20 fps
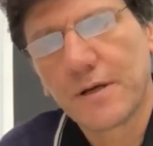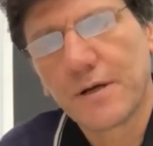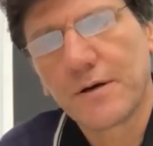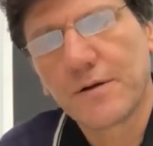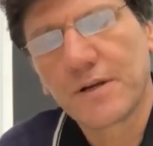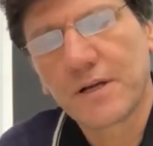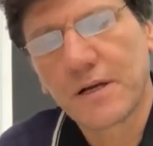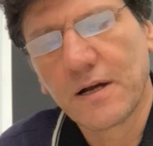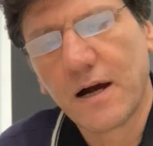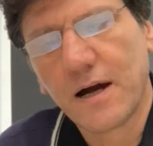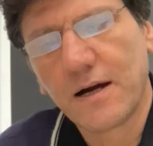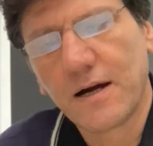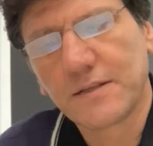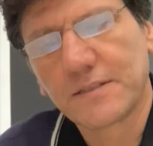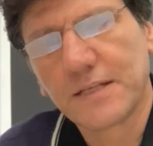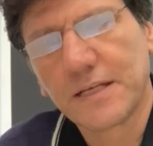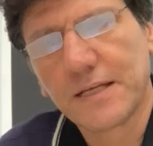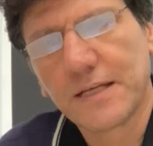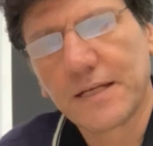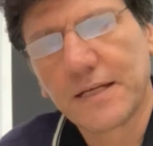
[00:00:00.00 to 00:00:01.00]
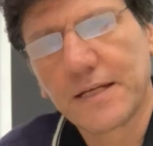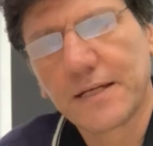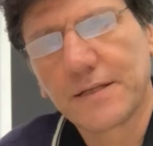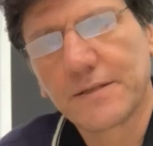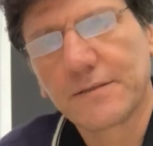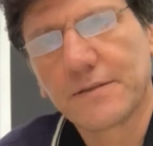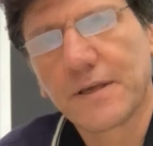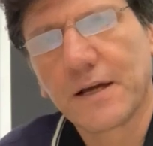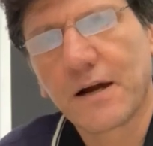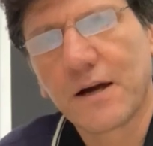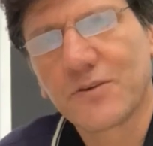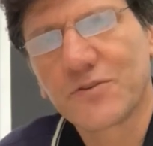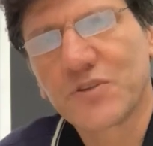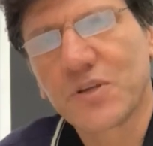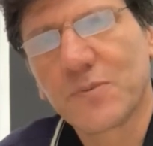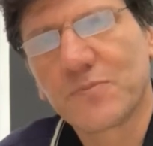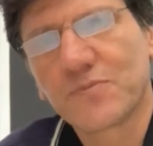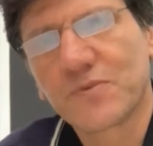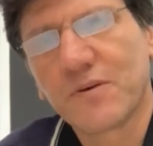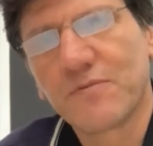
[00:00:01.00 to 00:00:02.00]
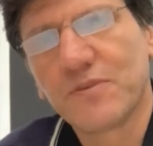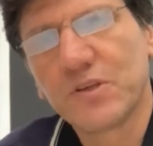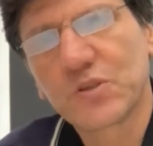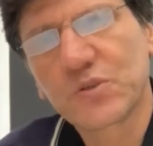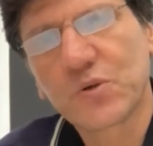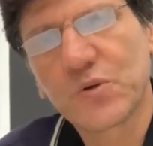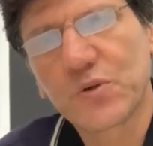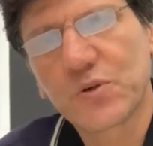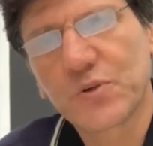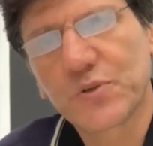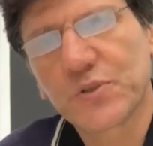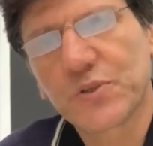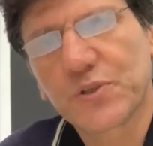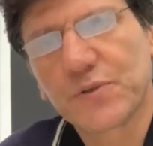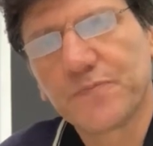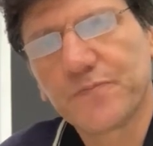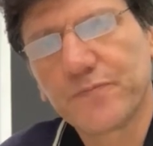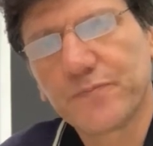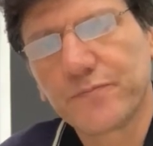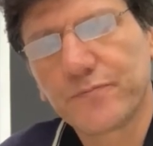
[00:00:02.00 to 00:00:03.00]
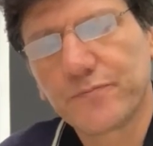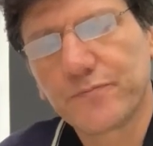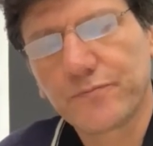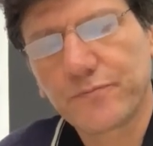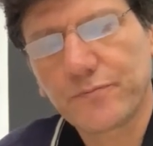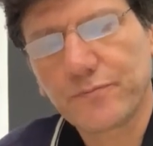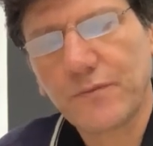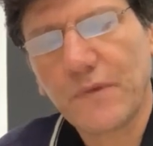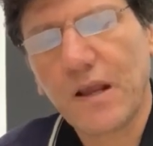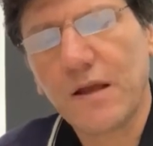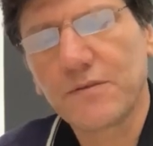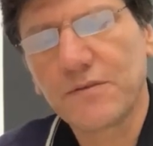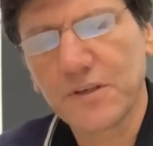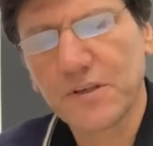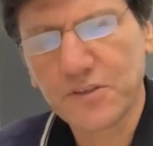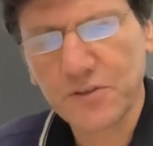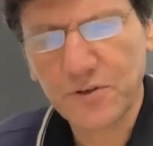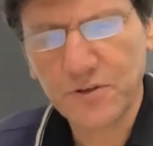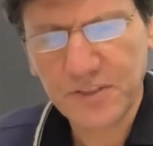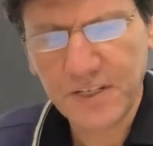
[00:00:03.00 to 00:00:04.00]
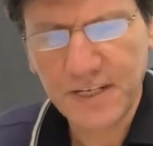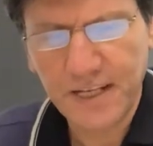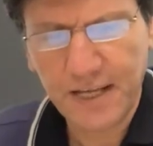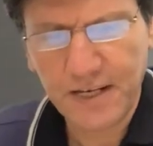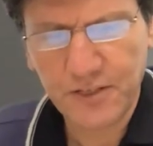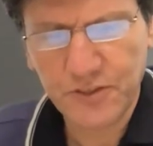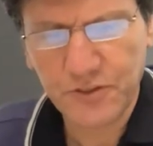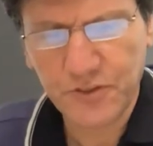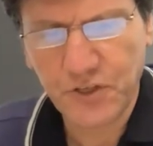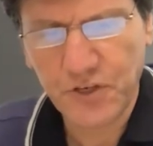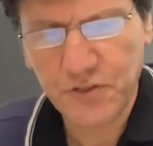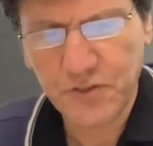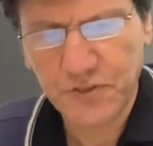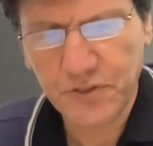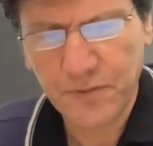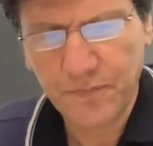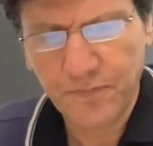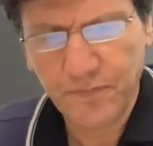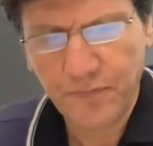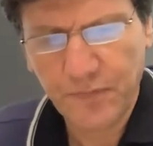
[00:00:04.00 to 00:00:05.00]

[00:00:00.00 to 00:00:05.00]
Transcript: regarding the concept of discourse analysis,